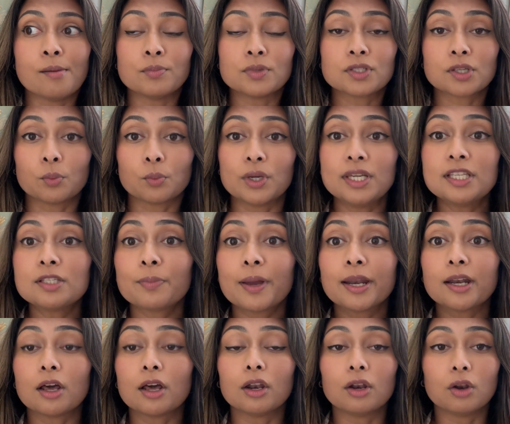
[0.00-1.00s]
So we
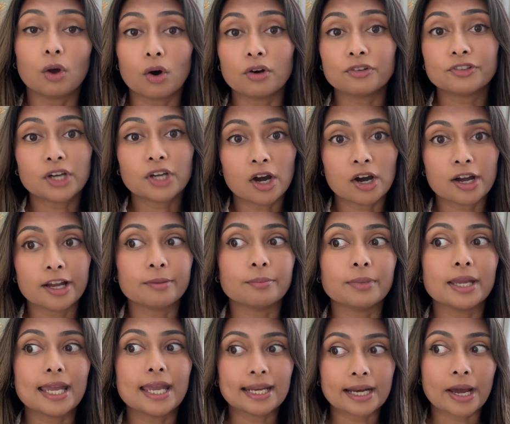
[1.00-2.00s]
spent a lot of time
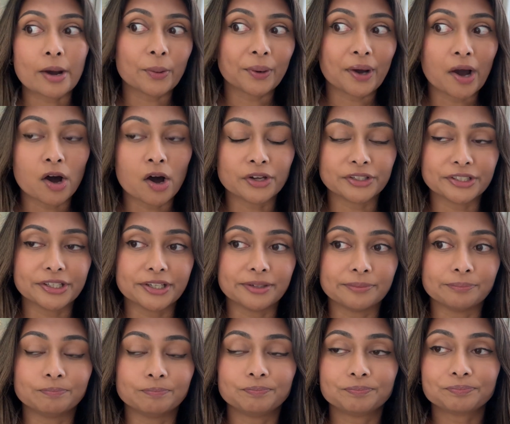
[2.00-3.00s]
in our
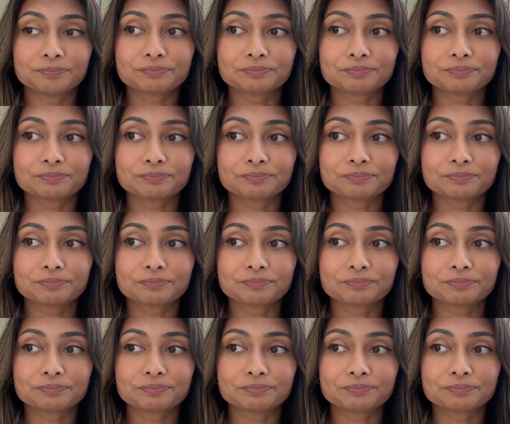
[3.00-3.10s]
garden.